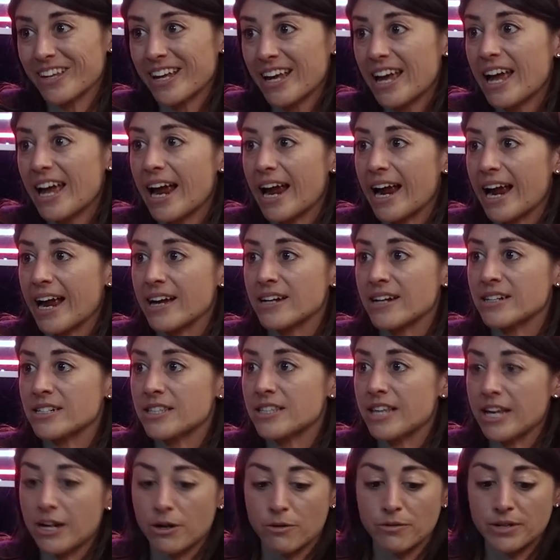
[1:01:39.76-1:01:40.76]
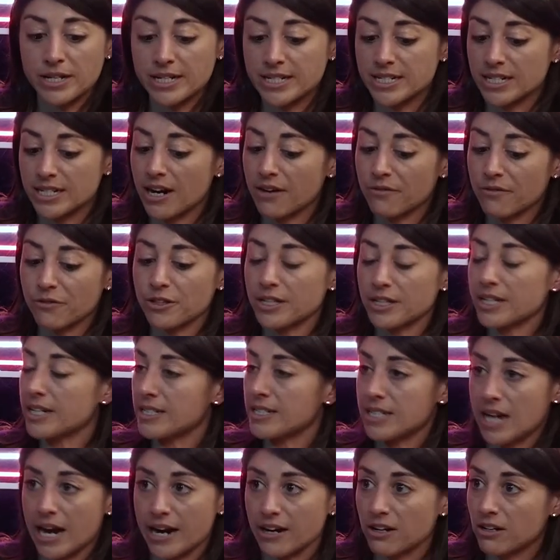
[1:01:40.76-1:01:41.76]
And they don't need to cover the
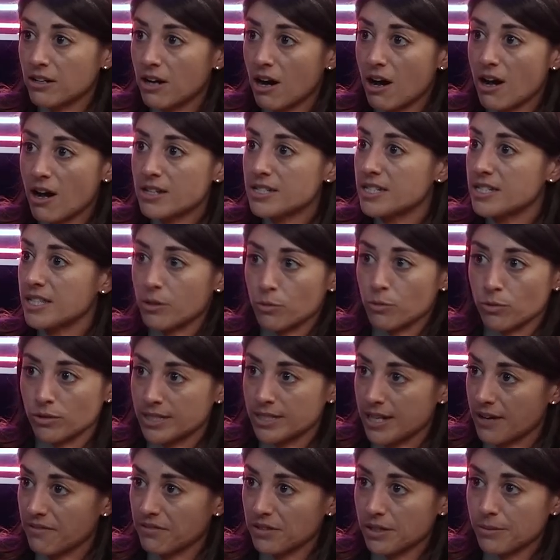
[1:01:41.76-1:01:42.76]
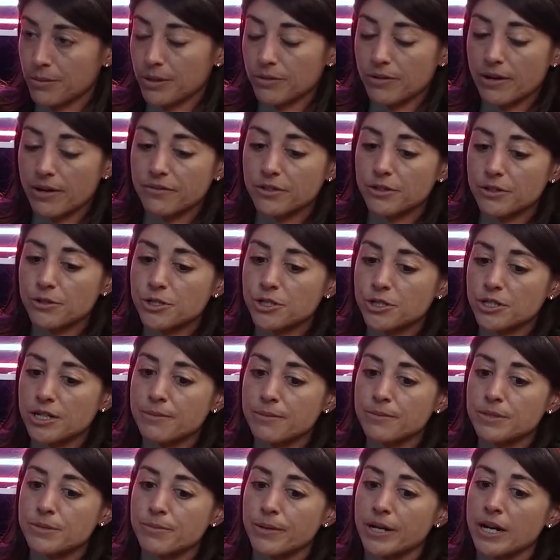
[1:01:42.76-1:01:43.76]
entire cost. There will definitely be revenue
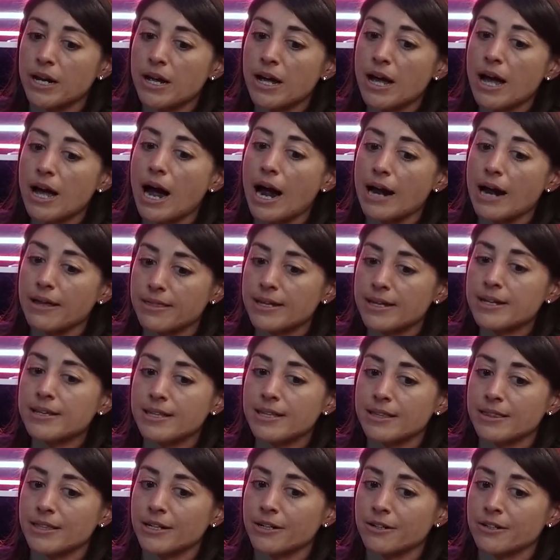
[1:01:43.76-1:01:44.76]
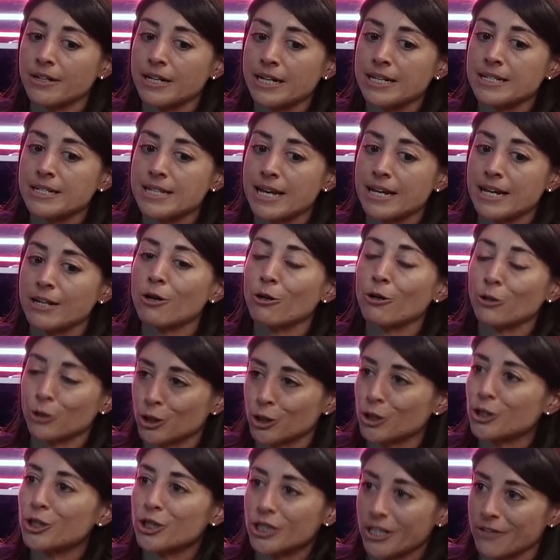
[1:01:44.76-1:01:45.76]
streams, but I think that there is a
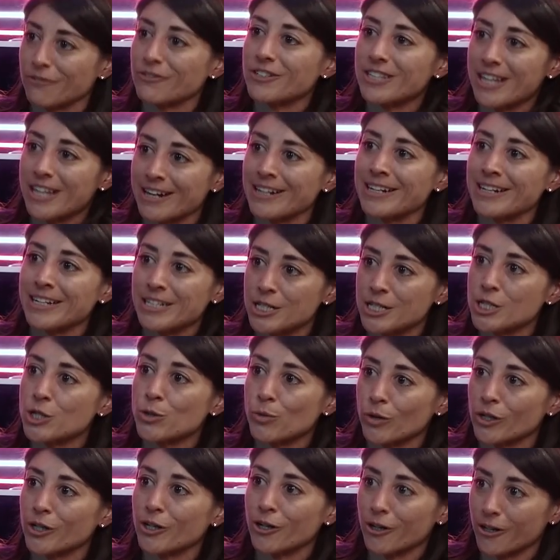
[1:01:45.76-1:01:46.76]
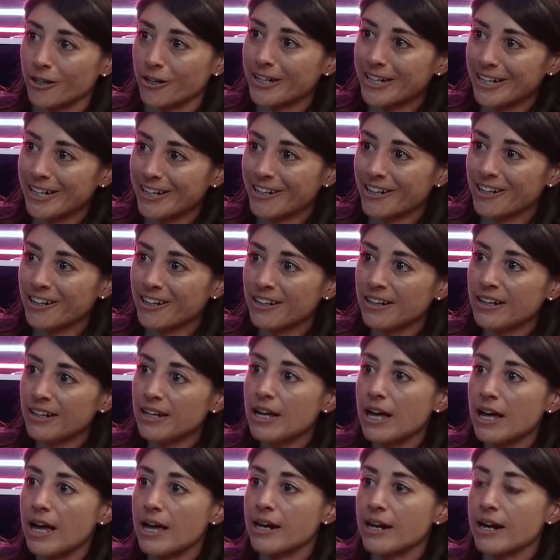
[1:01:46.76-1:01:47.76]
culture shift that needs to occur here.
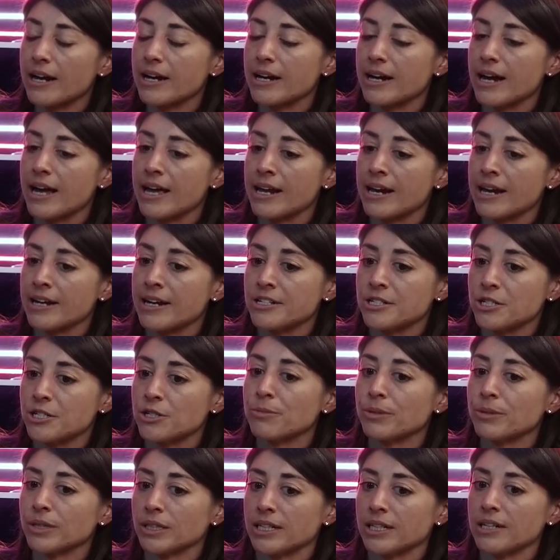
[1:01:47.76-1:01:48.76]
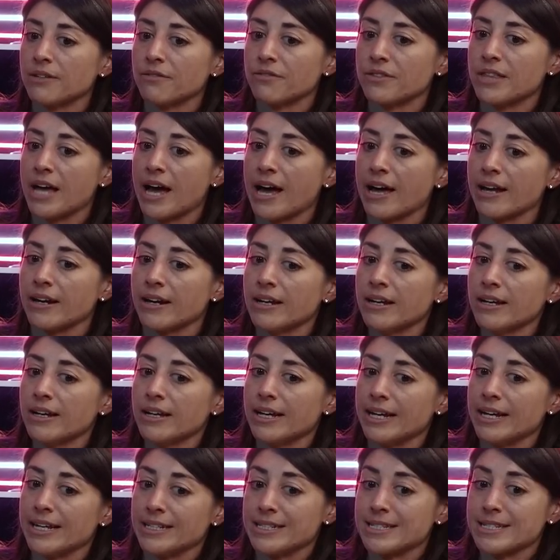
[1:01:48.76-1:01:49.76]
And I and I do believe that
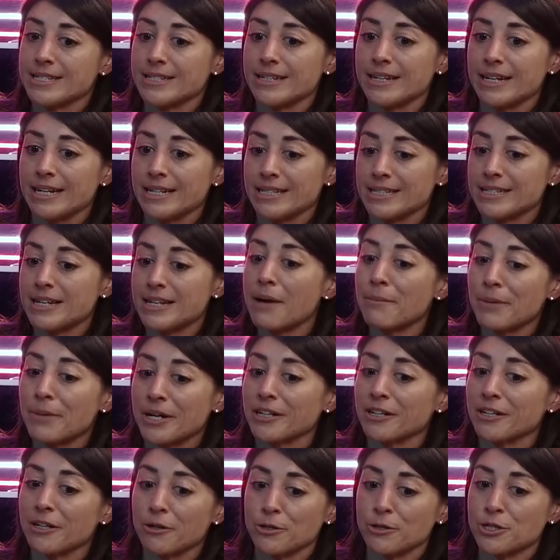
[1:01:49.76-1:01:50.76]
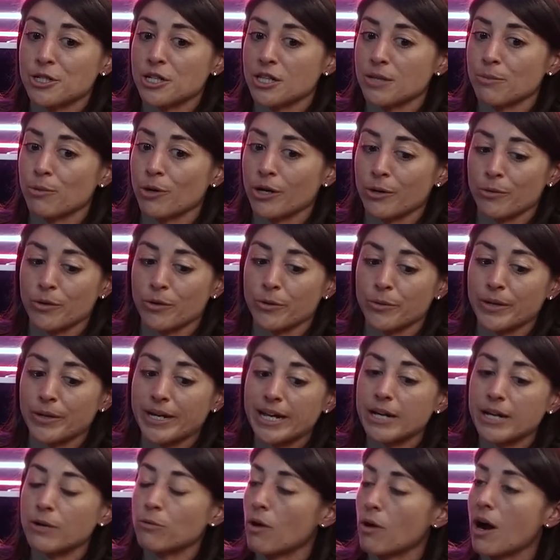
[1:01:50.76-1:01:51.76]
it's it's coming close to the point where we
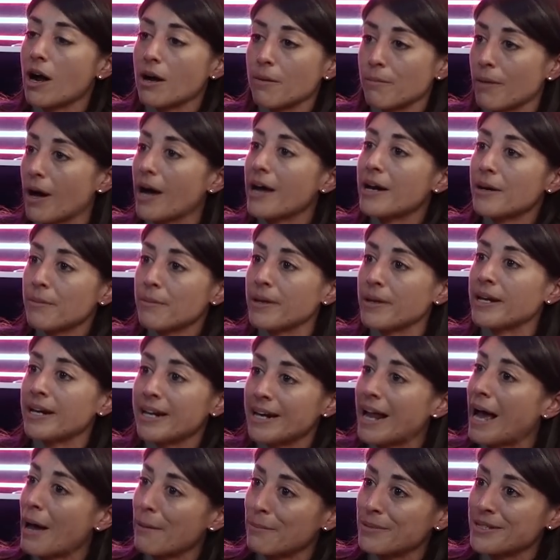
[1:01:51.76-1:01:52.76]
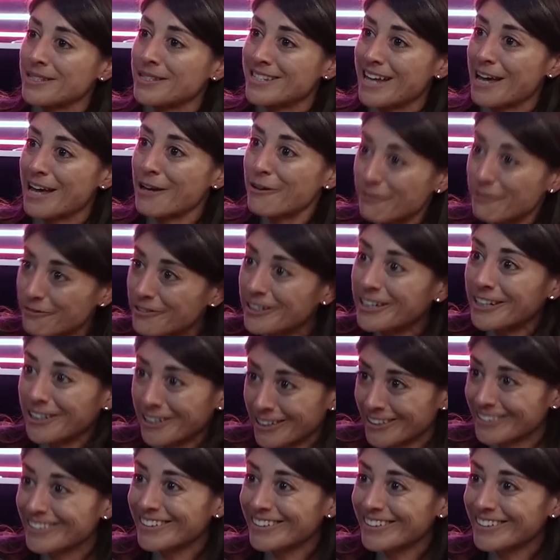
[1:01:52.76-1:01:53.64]
hit rock bottom and it happens out of fear